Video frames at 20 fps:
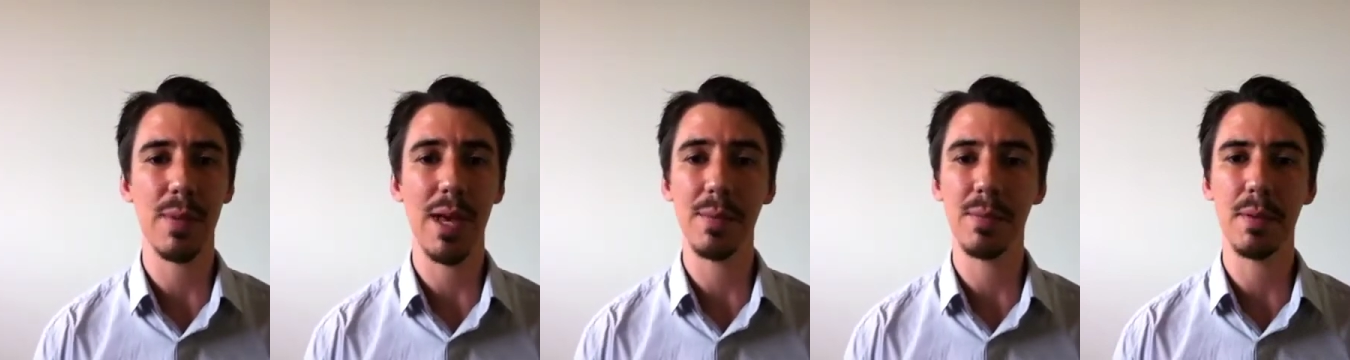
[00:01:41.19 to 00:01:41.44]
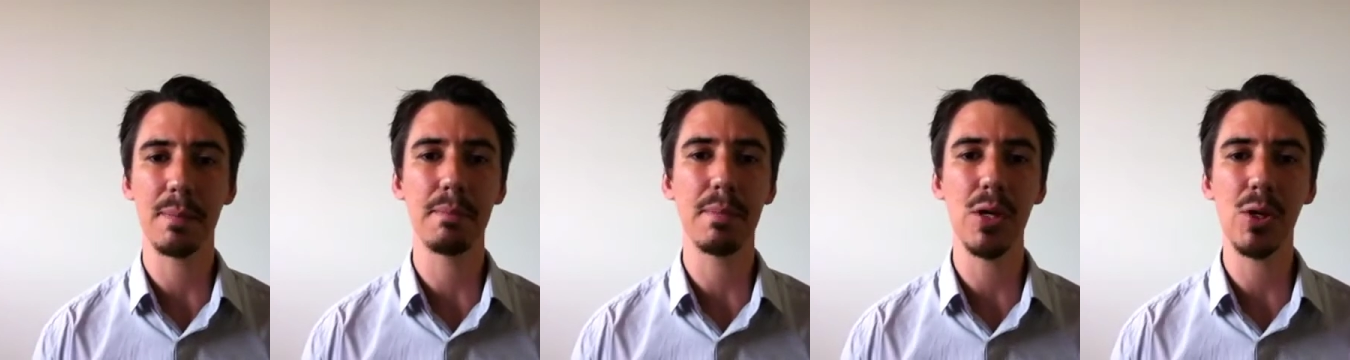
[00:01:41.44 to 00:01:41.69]

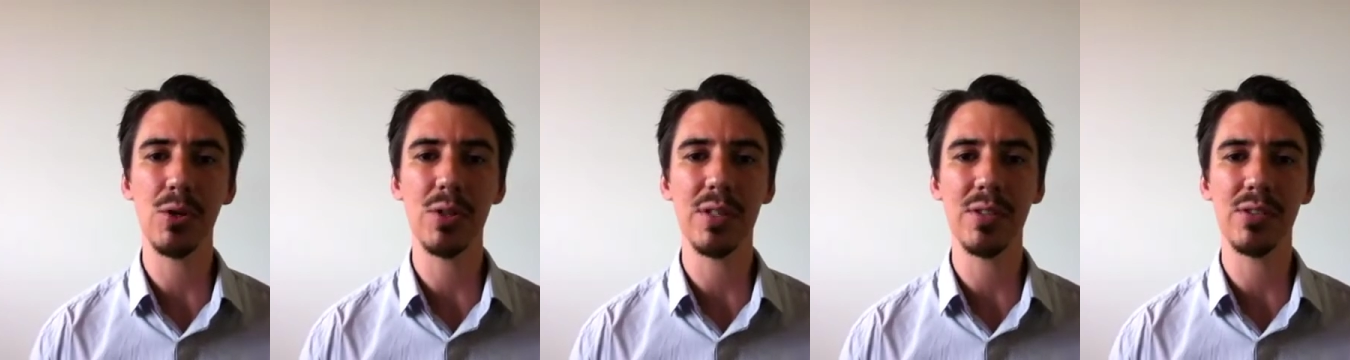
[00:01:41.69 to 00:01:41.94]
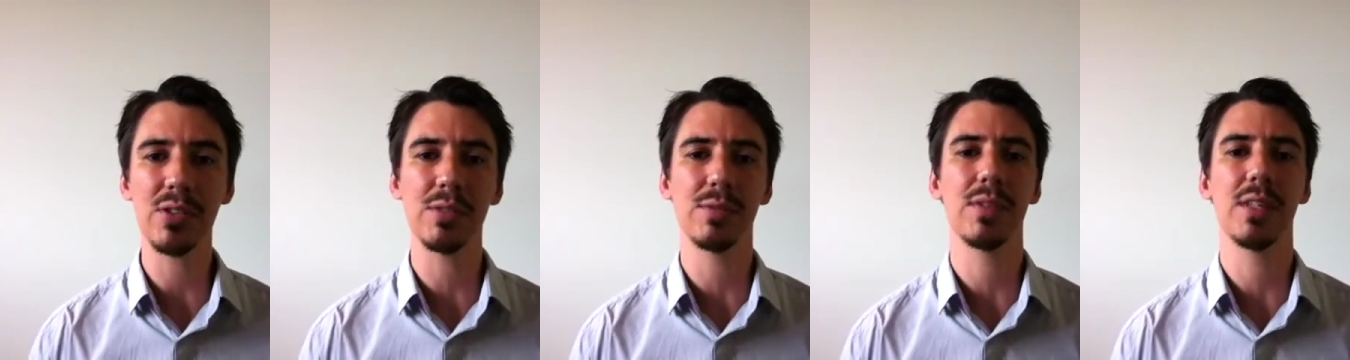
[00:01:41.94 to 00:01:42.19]
maybe
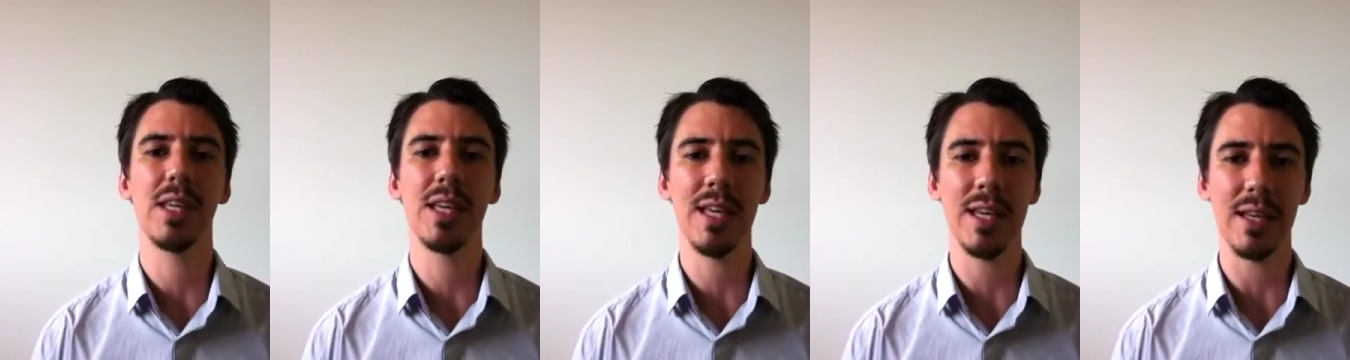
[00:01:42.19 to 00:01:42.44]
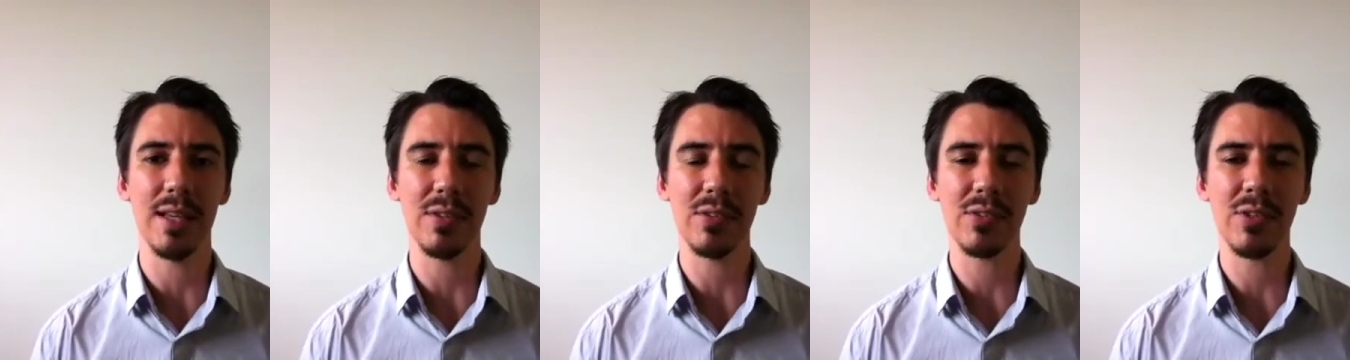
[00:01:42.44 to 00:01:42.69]
millions of
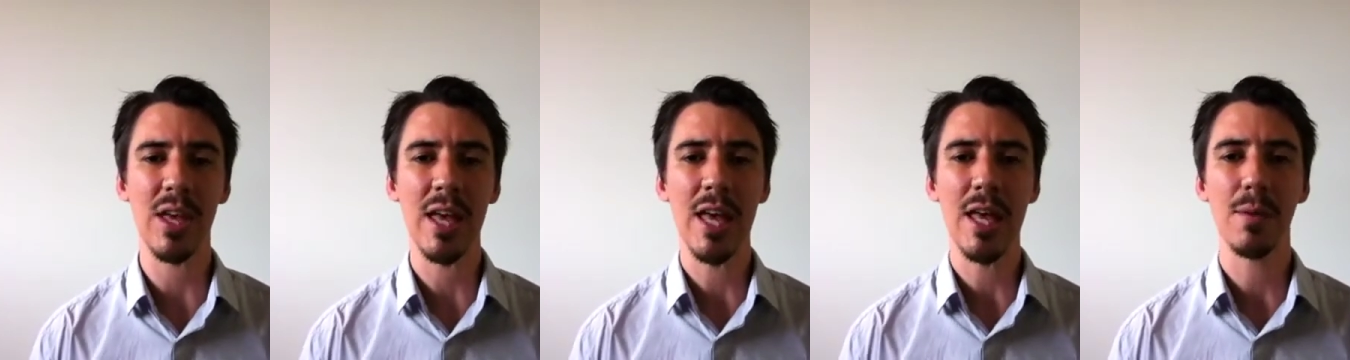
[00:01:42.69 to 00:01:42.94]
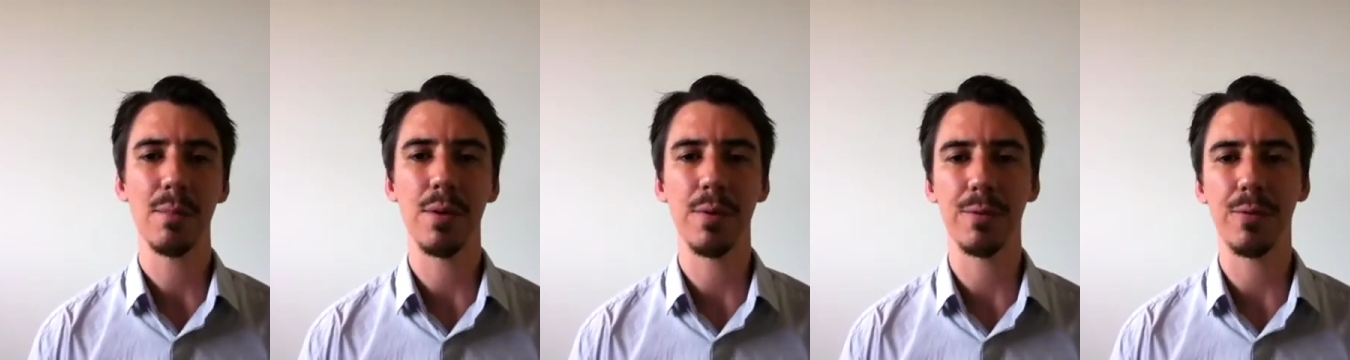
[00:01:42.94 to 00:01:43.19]
years
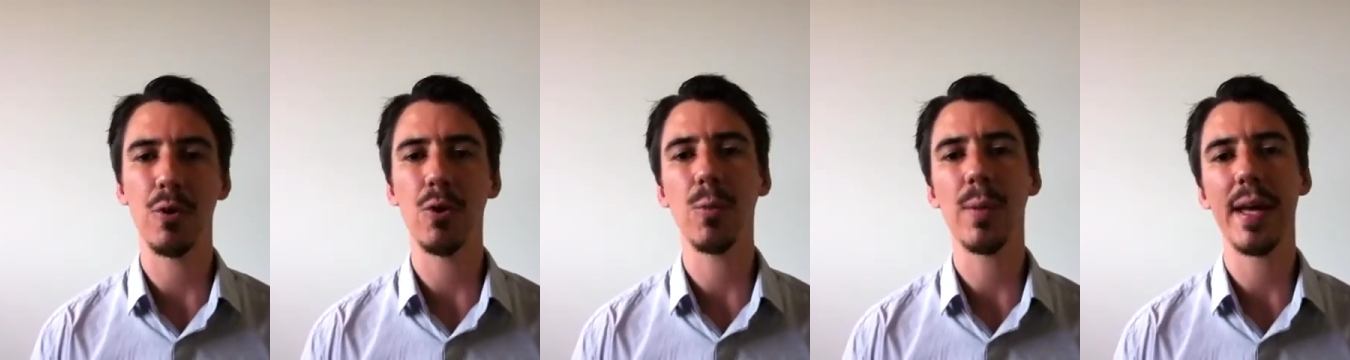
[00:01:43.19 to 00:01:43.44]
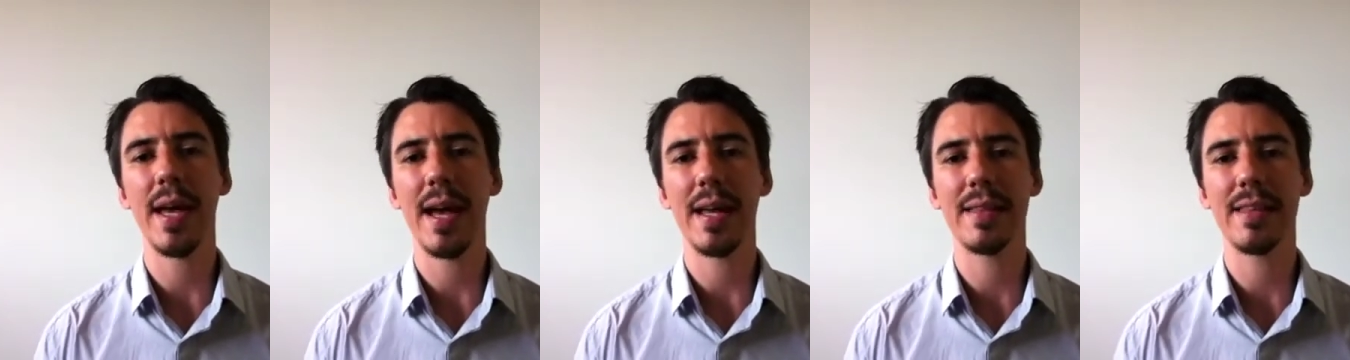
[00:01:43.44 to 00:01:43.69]
before
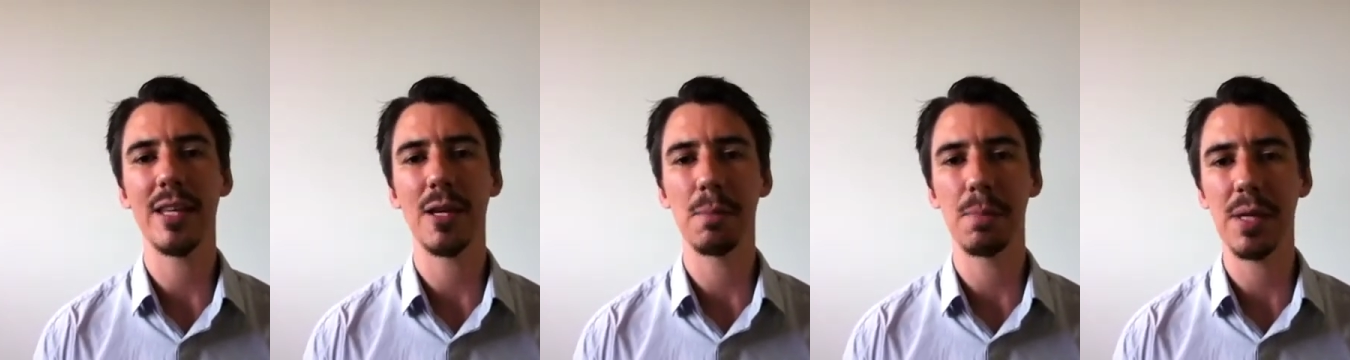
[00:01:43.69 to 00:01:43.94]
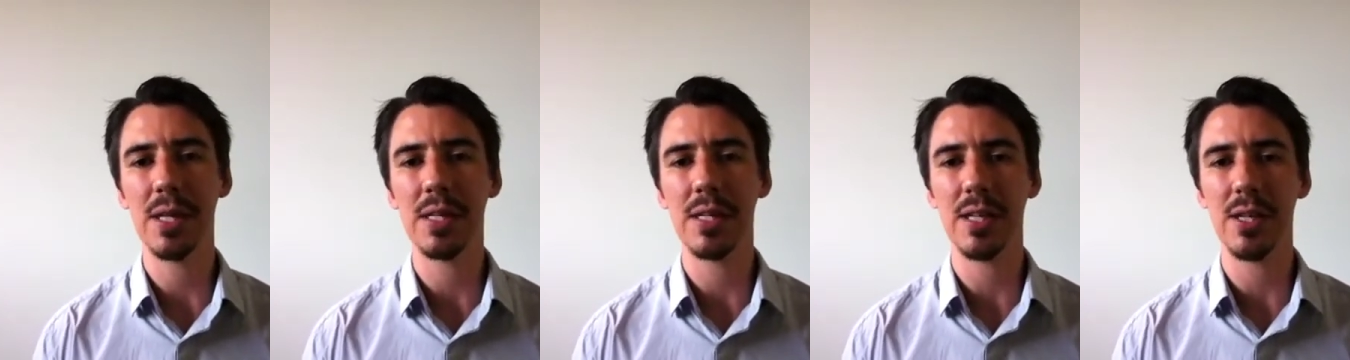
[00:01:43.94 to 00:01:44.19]
we had the
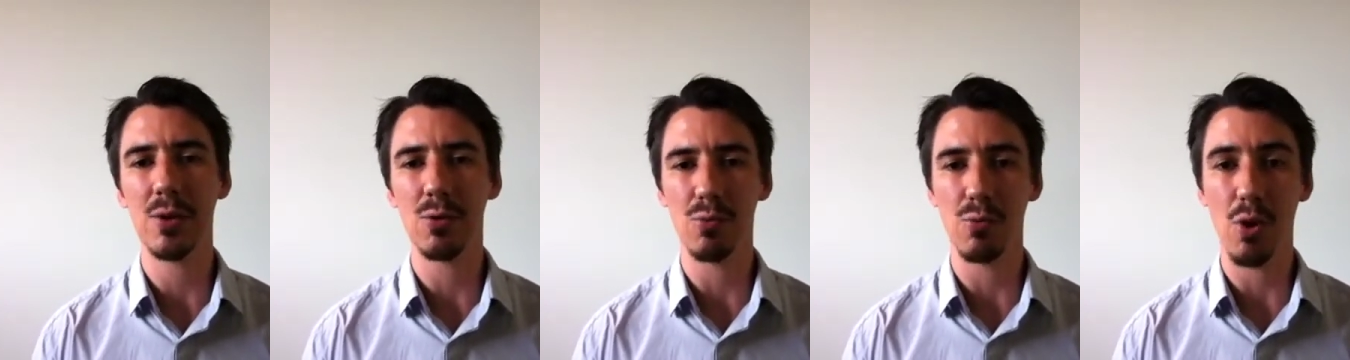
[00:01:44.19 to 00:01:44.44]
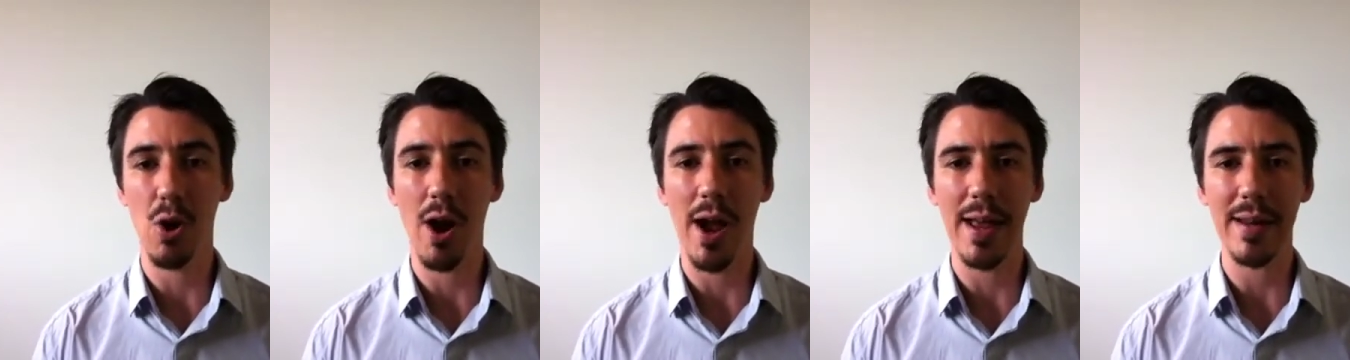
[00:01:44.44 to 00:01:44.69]
ability to
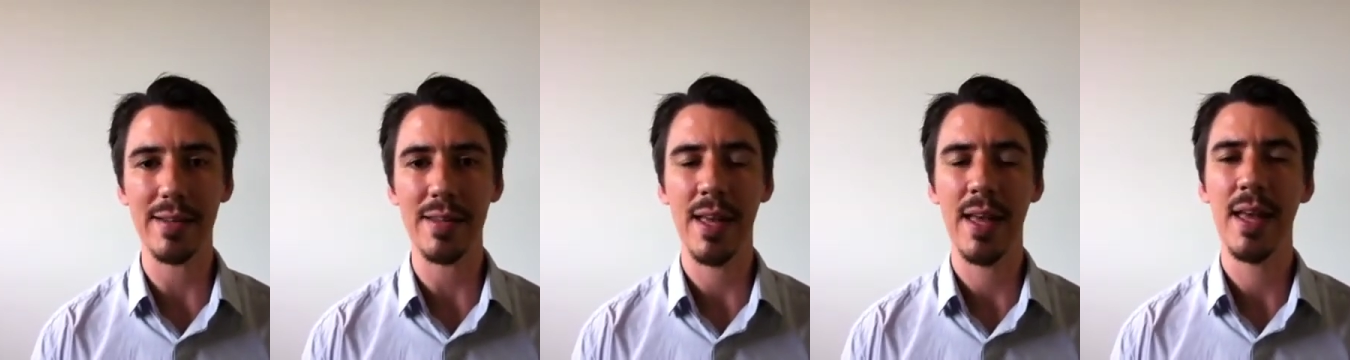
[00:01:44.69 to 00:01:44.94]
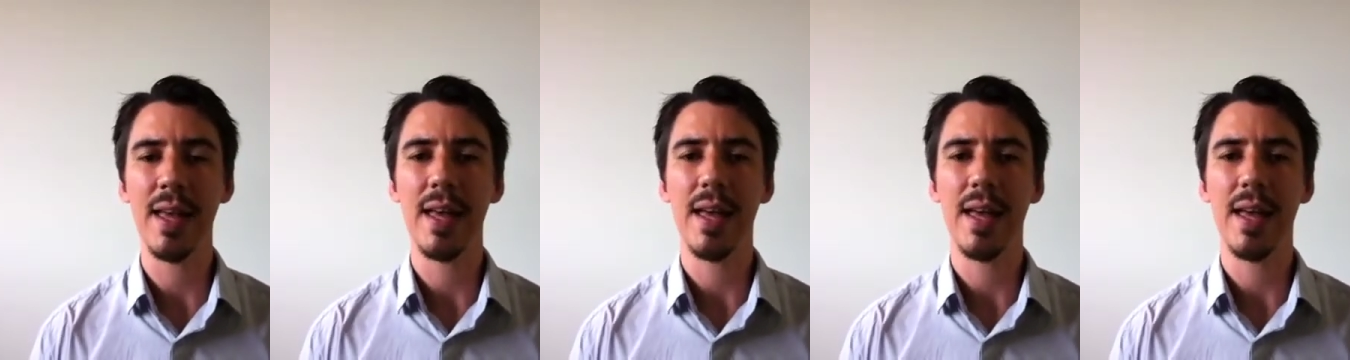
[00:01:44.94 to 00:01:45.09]
write.